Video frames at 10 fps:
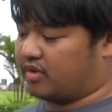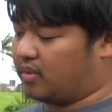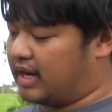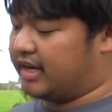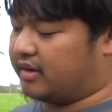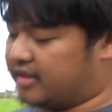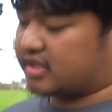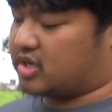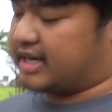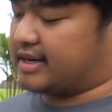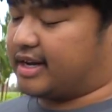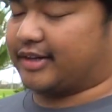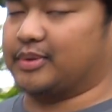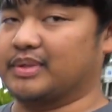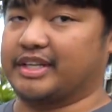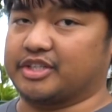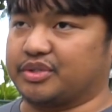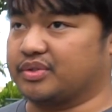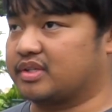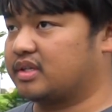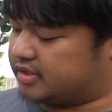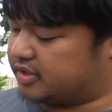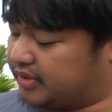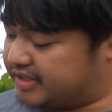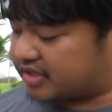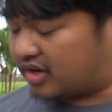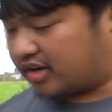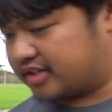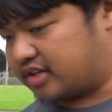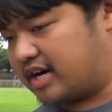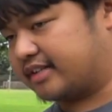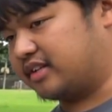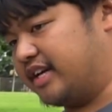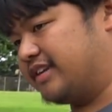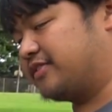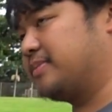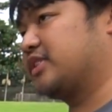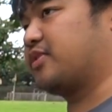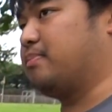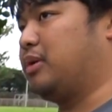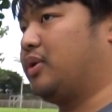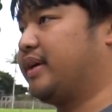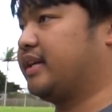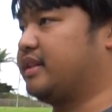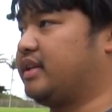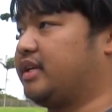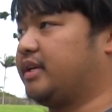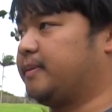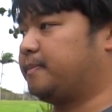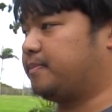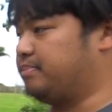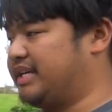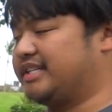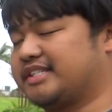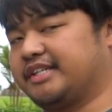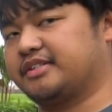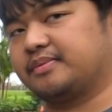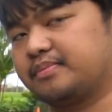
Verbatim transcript: for a while, this car had a lot of cooling issues. So these cars are actually infamous for blowing the BECs,